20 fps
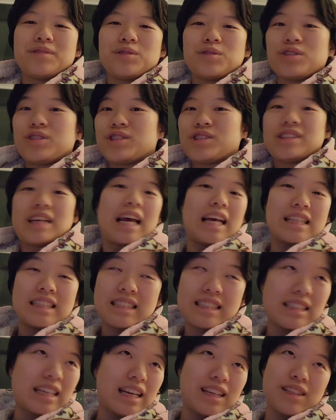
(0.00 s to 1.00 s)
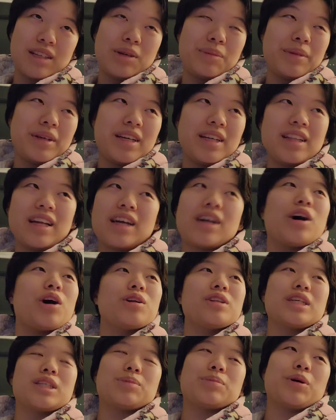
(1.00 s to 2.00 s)
which is insane to me. Like,
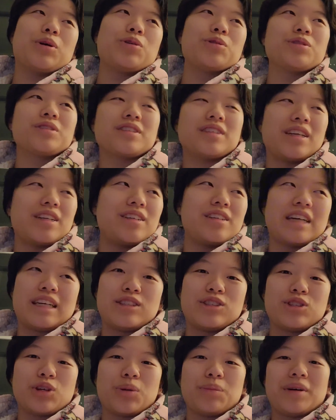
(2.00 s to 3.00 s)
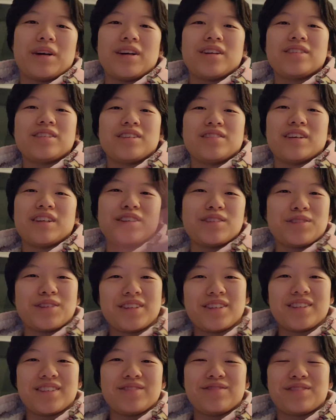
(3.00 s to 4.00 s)
holy smokes, thank you guys so much. If
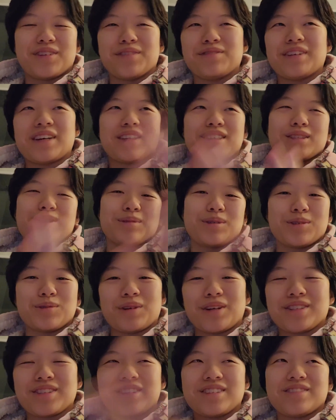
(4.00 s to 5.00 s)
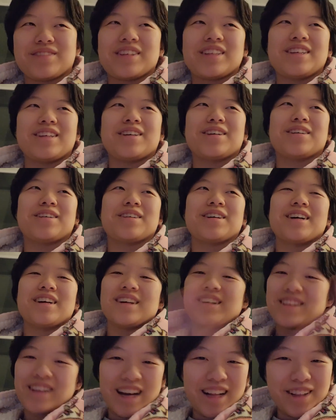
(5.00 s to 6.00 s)
anyone from Fan Expo is watching this video,
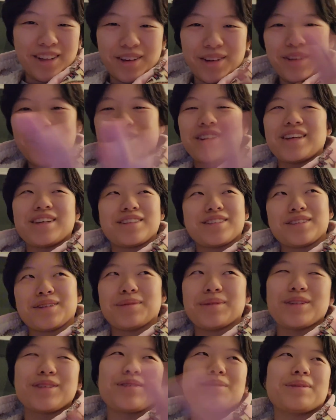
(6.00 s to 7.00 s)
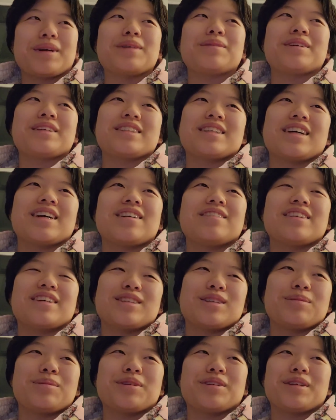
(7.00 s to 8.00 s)
hello, thank you so much for buying my stuff
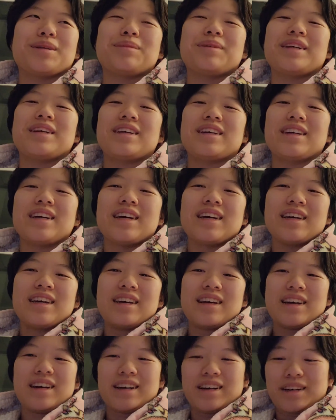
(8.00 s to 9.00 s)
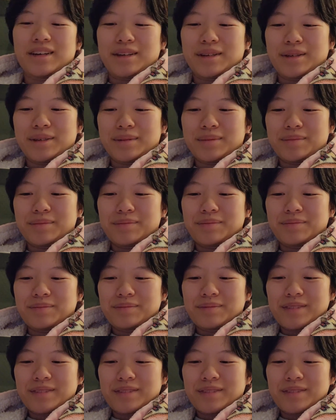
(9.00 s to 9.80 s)
and supporting me. Yeah,